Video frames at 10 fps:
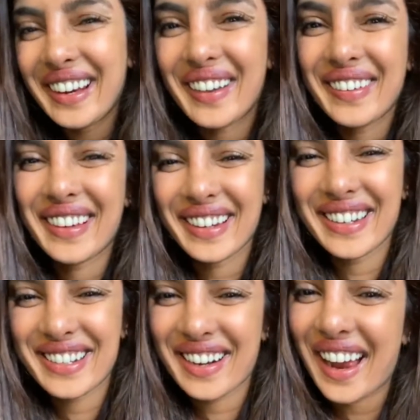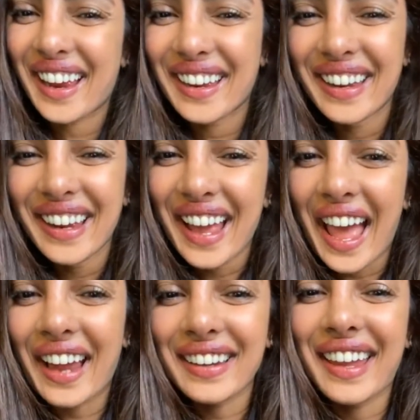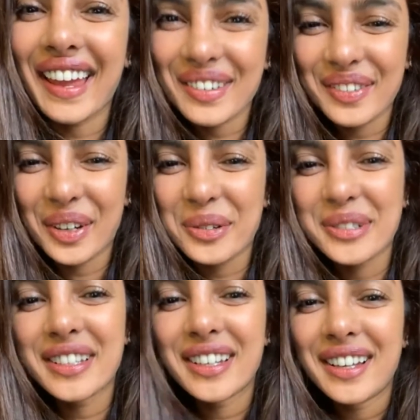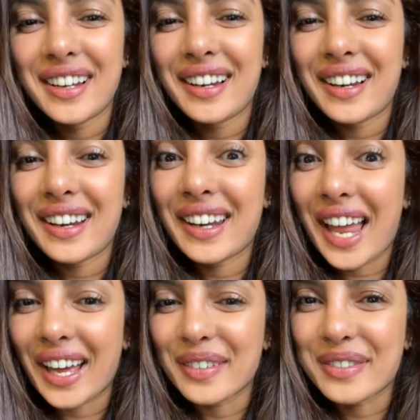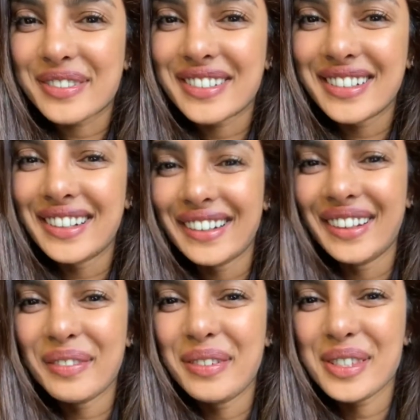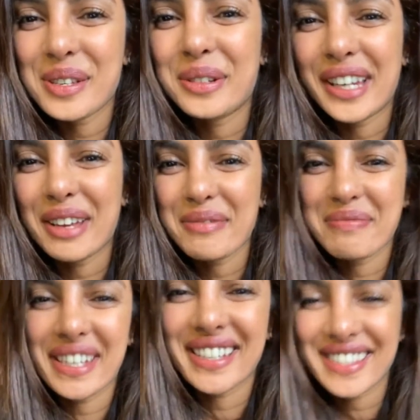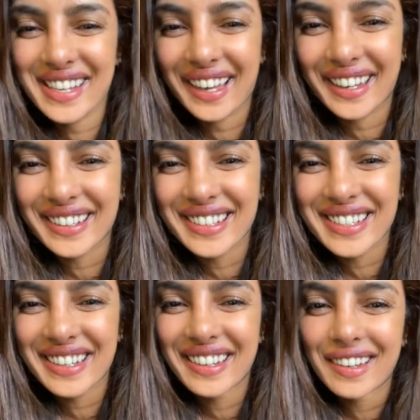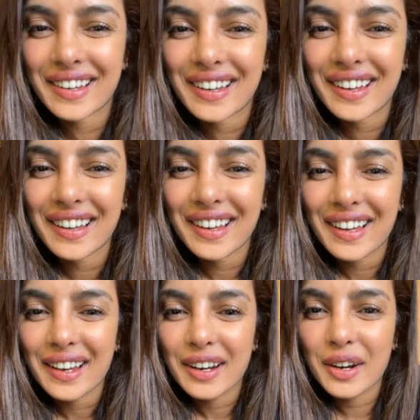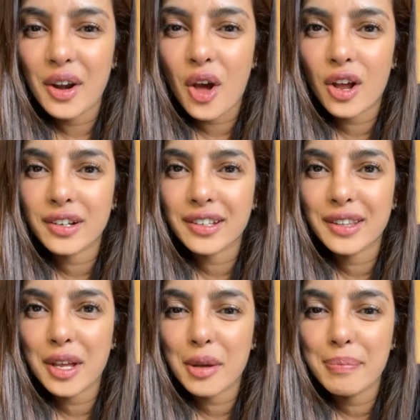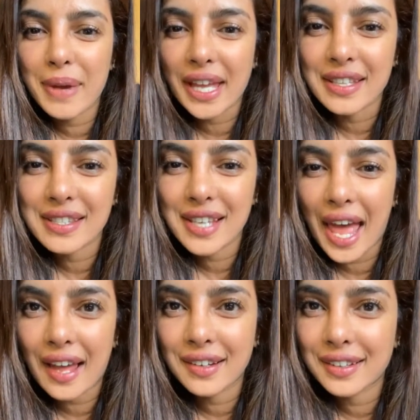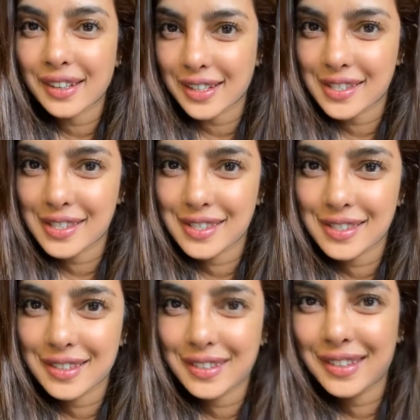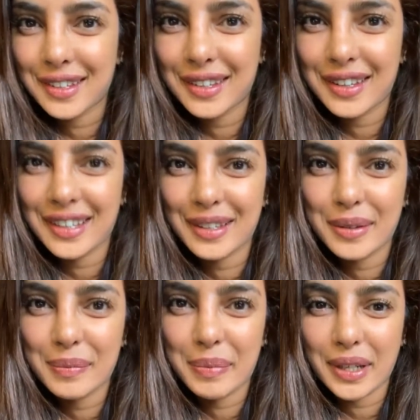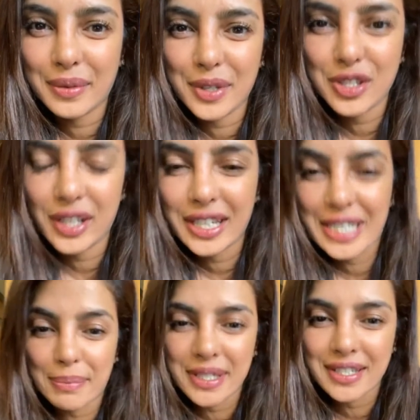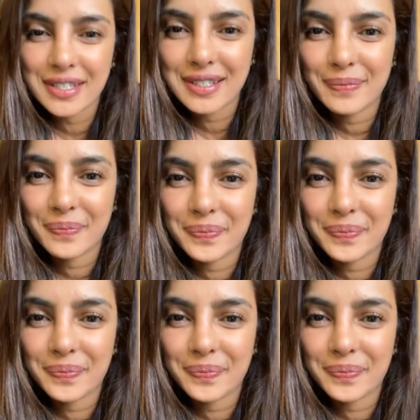I'm going to try and get Vinod live. So give me a second. Not the best at this, but we shall attempt it.